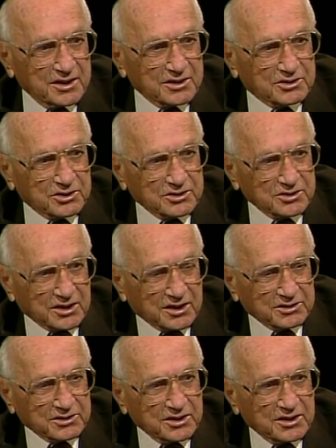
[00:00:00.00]
It turns
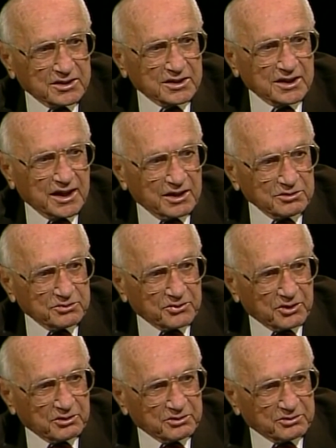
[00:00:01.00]
out that the
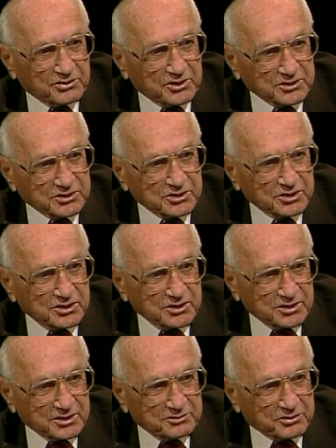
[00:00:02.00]
outflow of funds
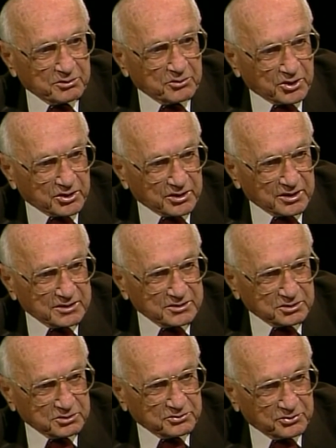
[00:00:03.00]

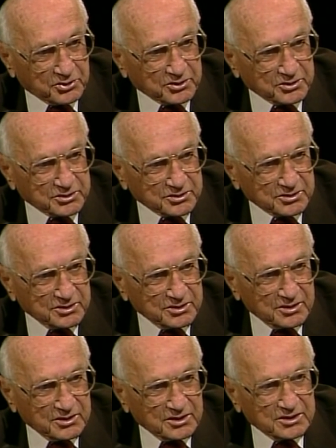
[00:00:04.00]
from to foreigners
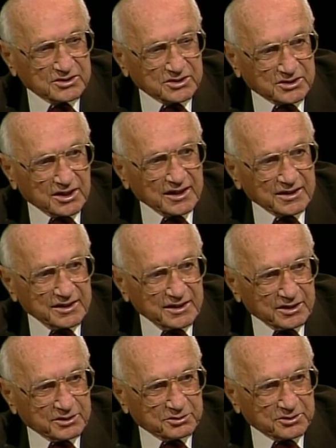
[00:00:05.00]
is exactly
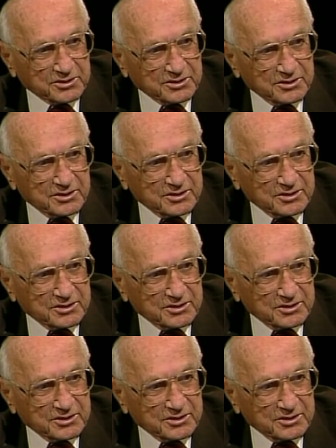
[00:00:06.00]
equal,